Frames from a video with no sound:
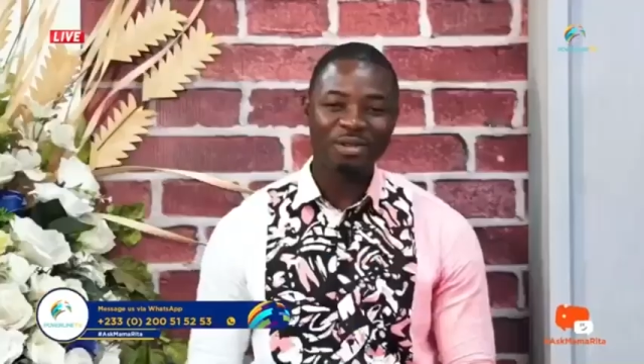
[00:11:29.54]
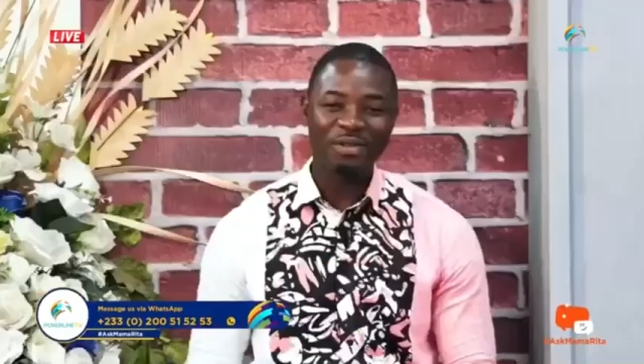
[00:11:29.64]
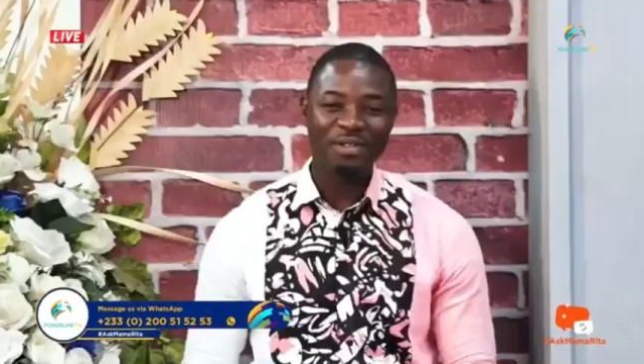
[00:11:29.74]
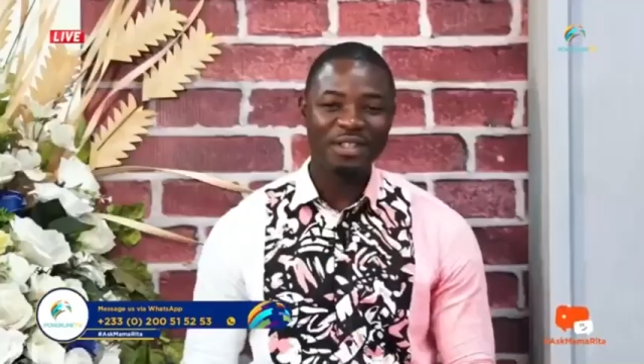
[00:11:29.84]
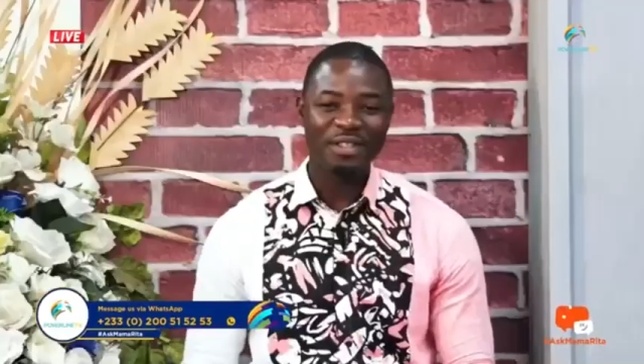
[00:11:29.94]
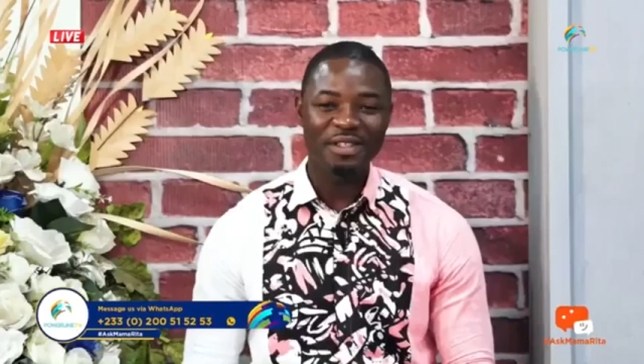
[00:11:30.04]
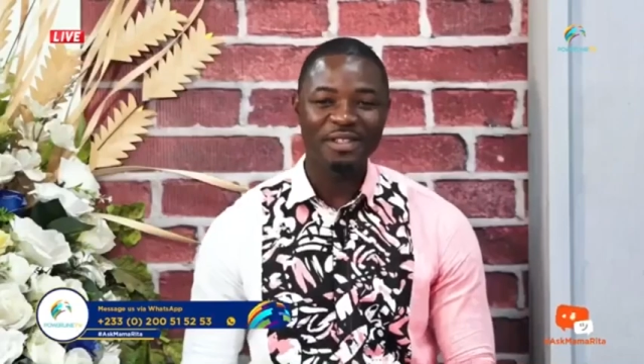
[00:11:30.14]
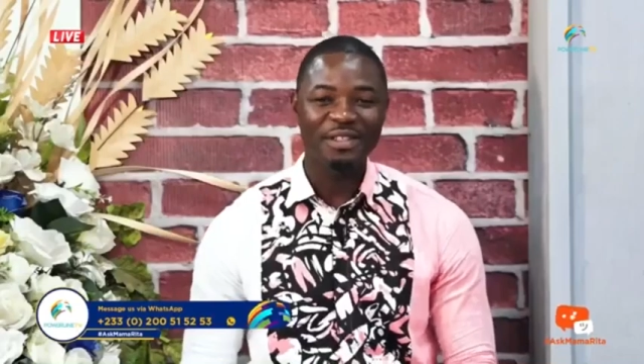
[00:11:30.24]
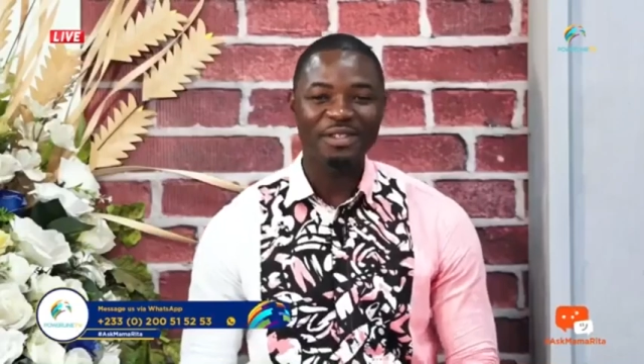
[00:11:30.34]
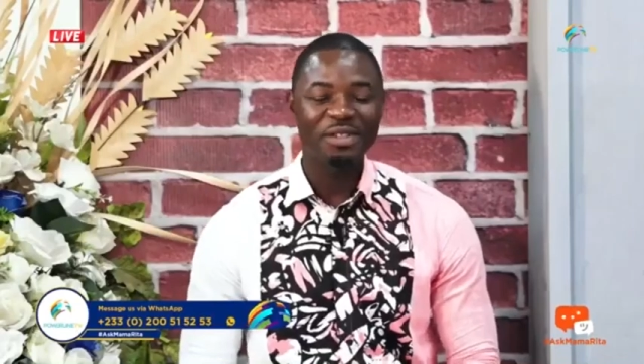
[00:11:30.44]
of
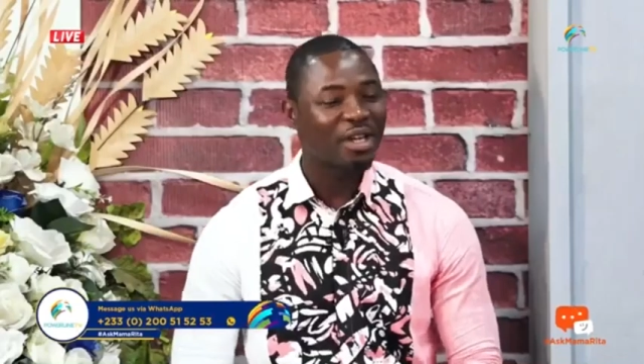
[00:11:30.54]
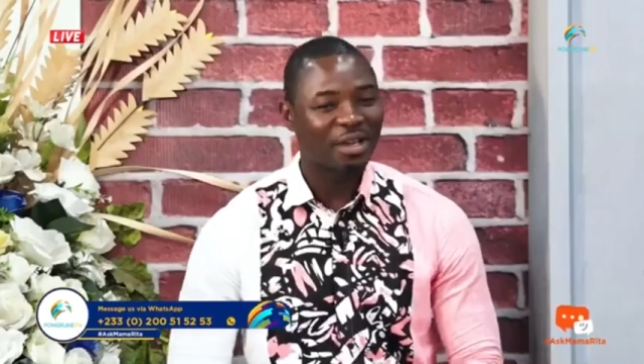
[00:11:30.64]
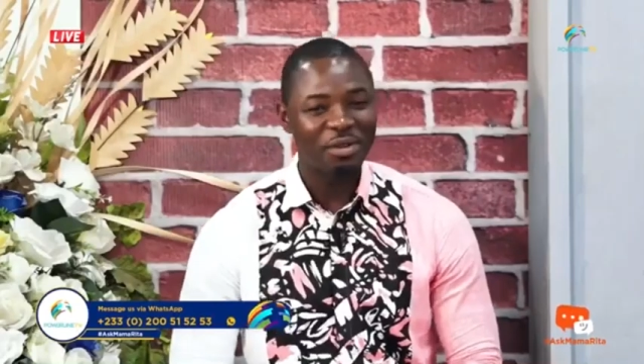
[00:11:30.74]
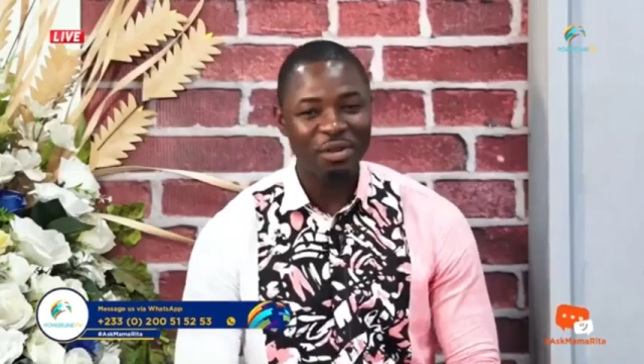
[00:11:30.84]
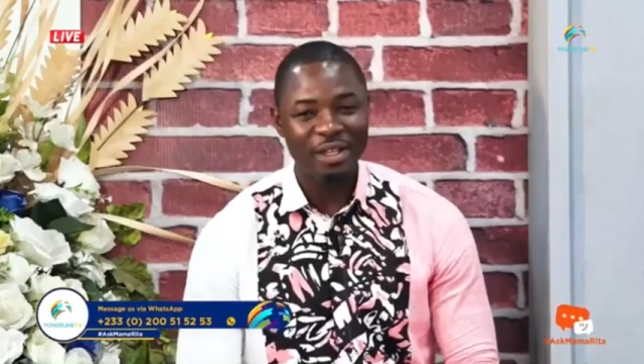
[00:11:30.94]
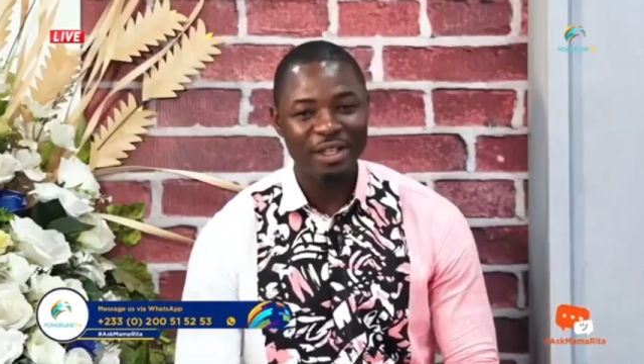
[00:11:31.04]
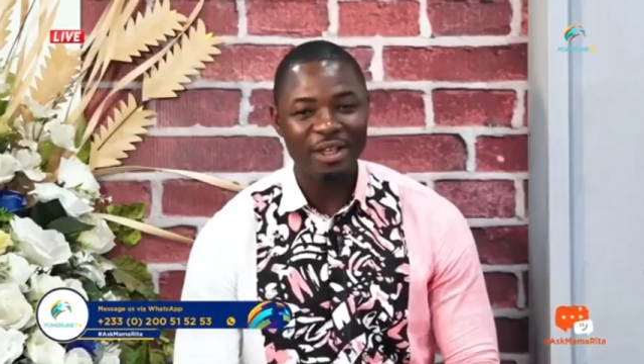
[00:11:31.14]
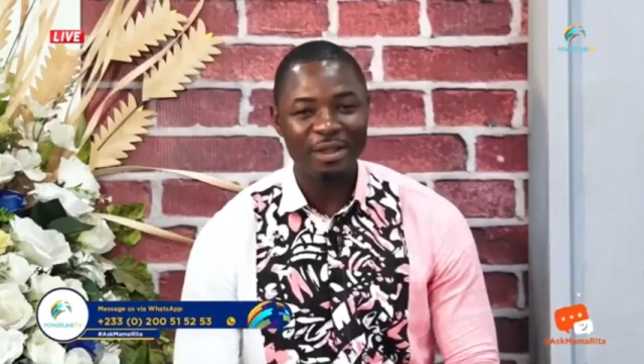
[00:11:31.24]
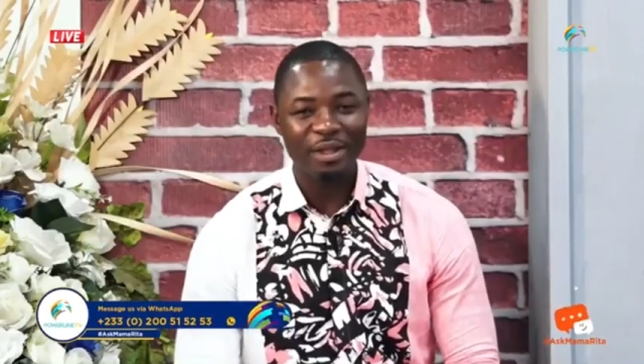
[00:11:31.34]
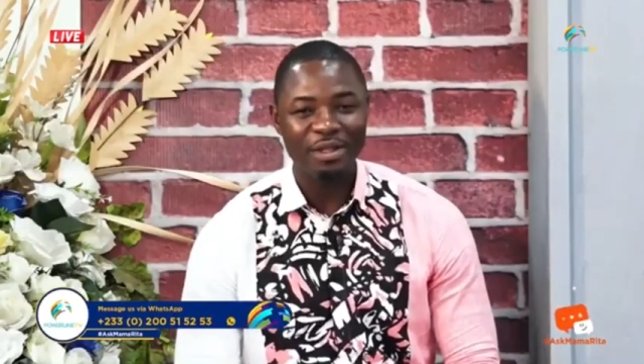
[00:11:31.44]
teaching. You can only
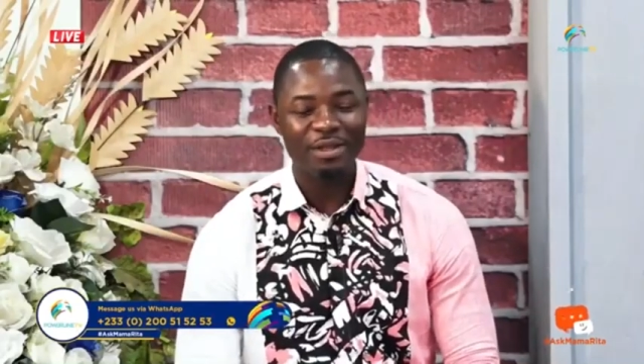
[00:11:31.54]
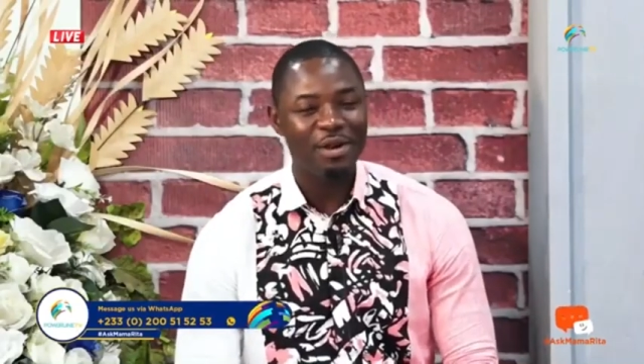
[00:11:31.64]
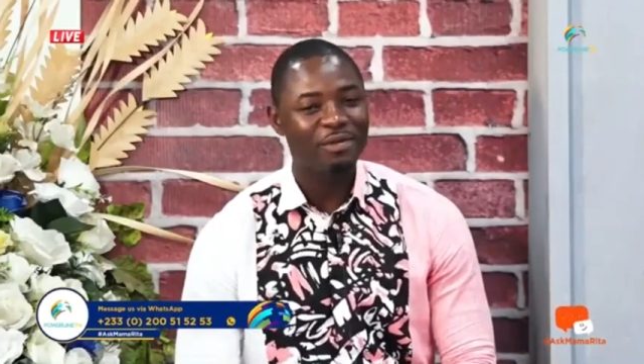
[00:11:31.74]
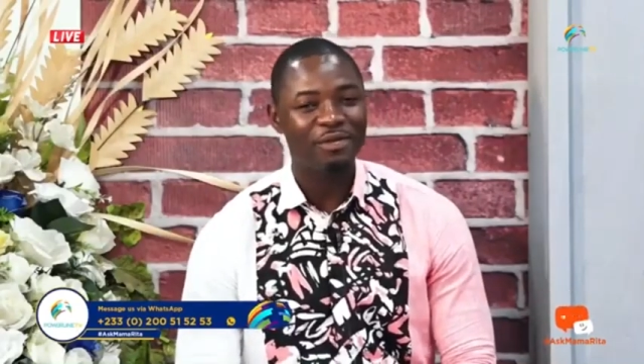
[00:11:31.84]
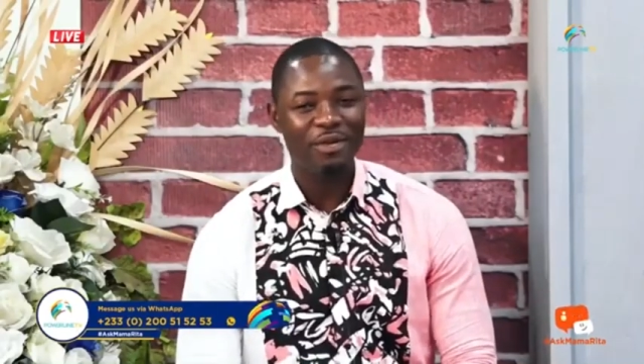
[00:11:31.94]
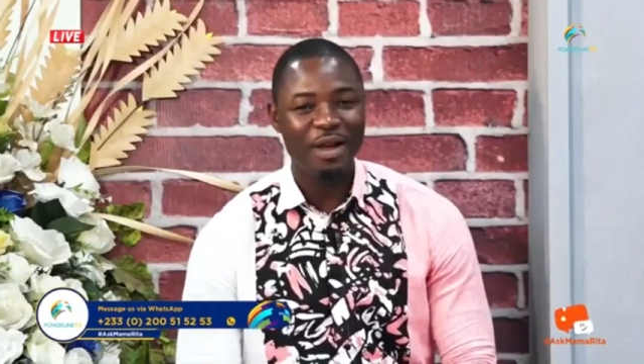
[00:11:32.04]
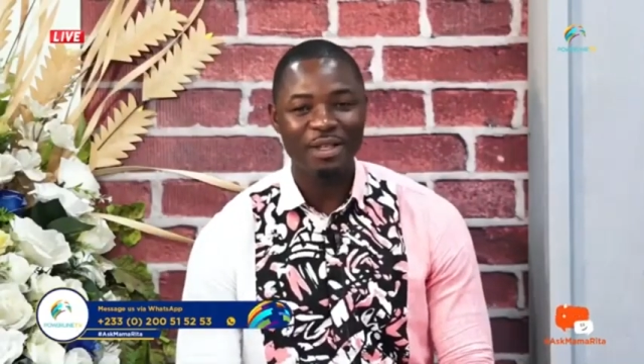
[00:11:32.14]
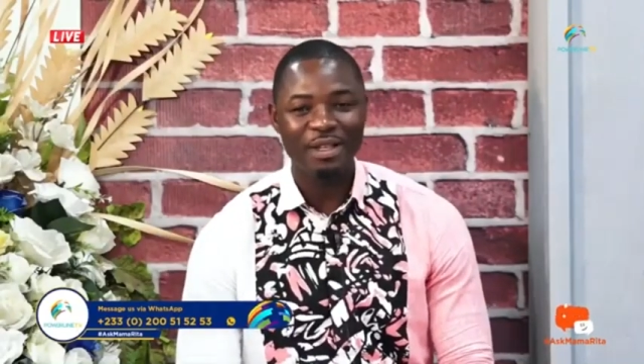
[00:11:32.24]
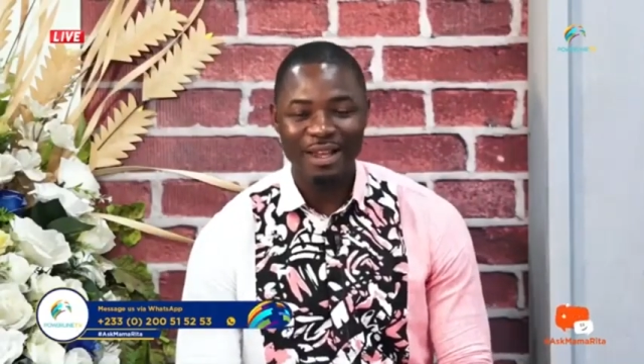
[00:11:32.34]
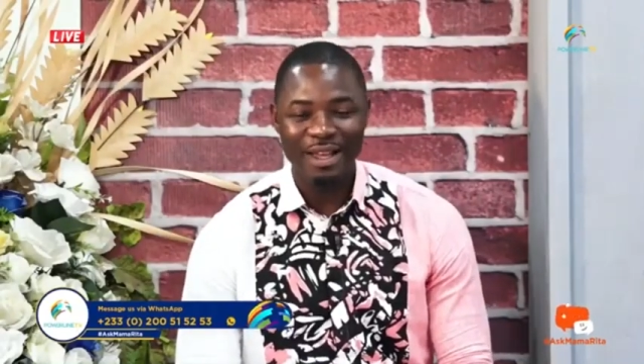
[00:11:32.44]
get this on
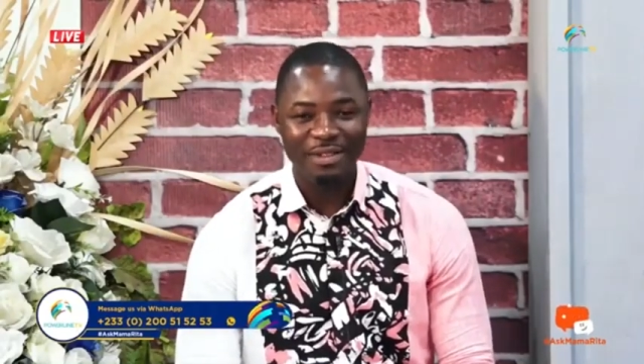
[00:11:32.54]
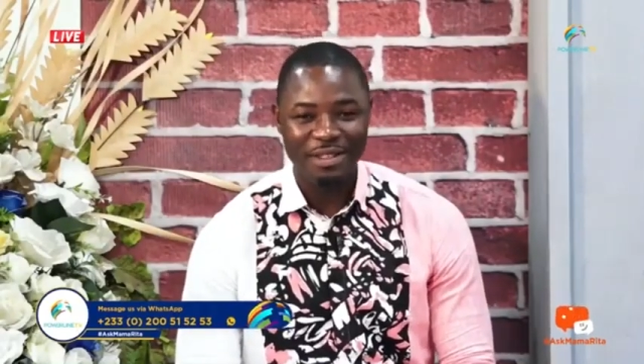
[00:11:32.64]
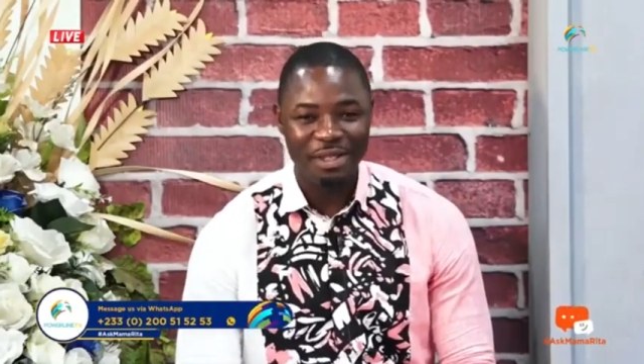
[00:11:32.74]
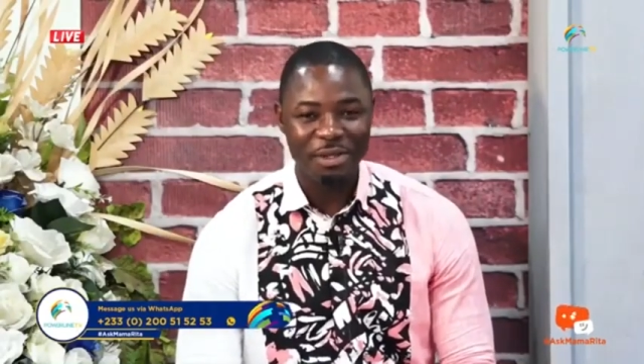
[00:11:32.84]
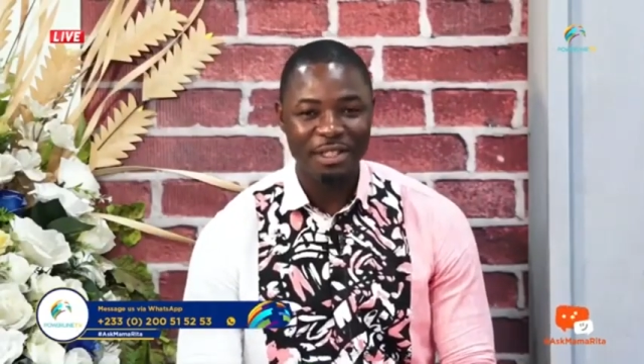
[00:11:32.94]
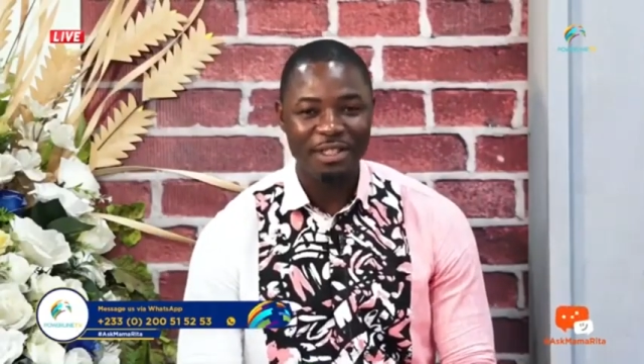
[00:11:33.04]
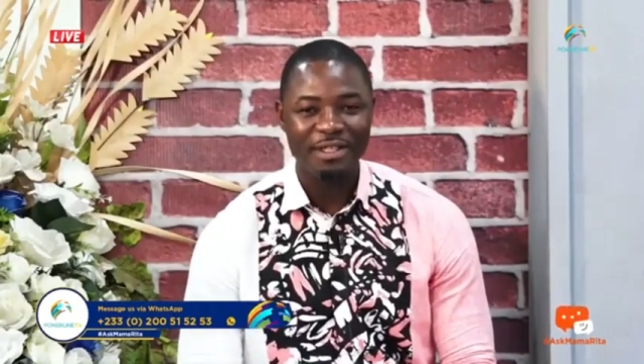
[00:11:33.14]
Family Life Series,